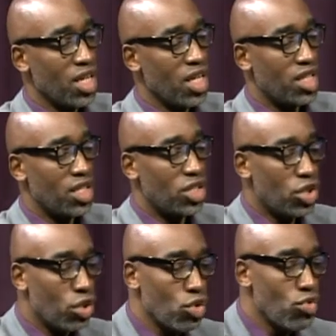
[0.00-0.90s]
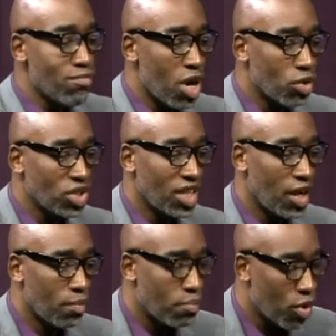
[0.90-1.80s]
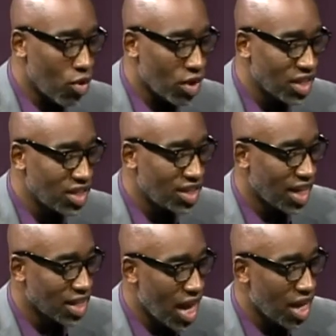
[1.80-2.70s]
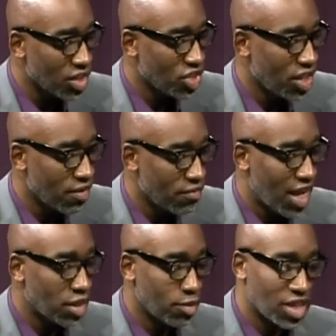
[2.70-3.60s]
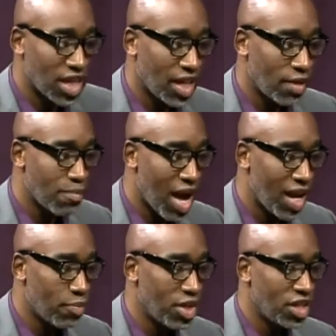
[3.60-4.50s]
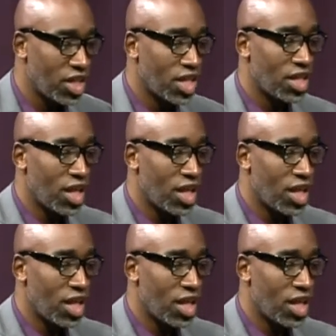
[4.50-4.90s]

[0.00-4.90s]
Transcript: The two most important technology advancements, in my opinion, in the